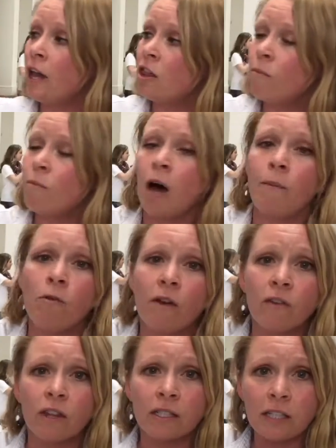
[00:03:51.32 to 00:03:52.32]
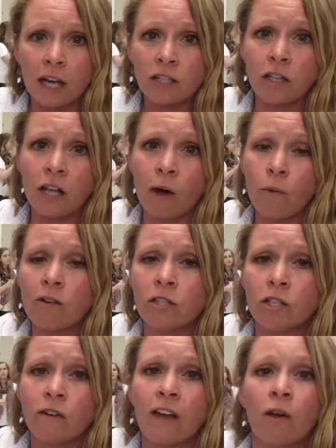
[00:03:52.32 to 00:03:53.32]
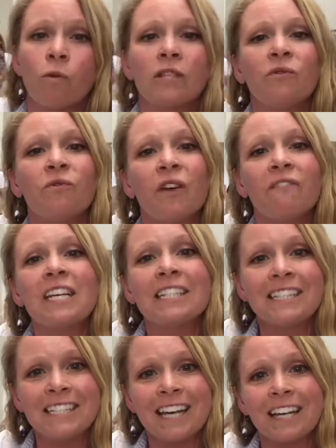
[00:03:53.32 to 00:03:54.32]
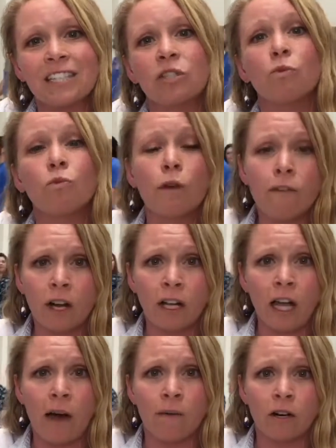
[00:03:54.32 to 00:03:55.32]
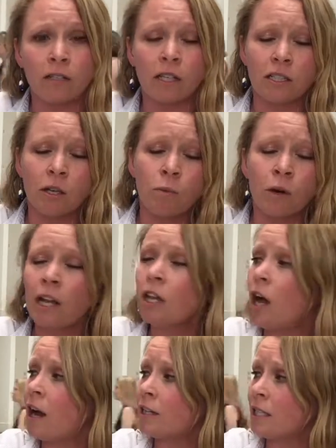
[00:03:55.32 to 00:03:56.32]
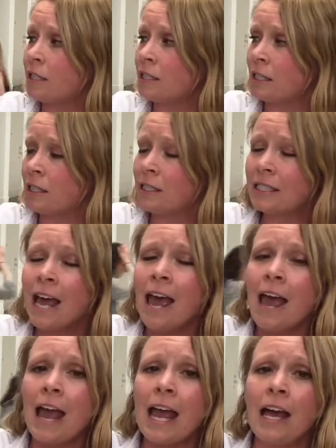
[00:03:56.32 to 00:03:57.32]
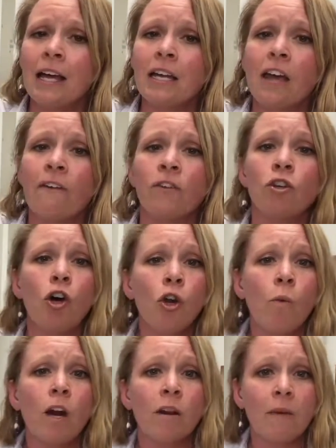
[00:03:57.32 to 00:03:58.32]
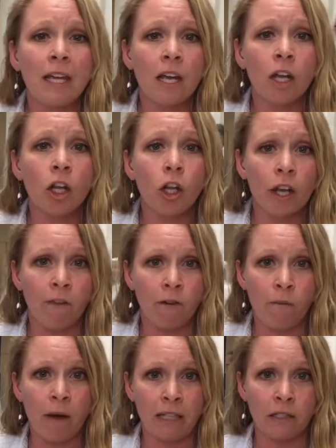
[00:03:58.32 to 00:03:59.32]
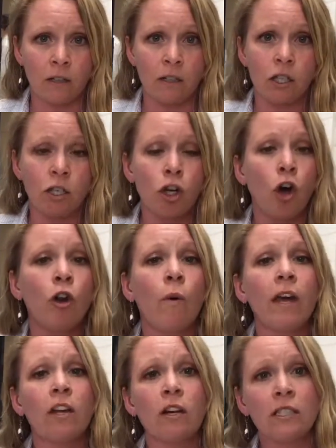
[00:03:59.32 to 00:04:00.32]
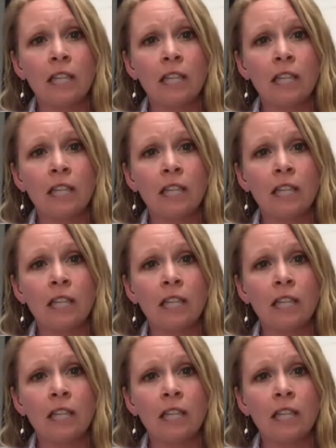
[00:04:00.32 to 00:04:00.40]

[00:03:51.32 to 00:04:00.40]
in the Maumee River, the section that we were surveying was 56 river kilometers. That's a pretty long distance. And if you don't know where to begin looking for mussels, you don't know what your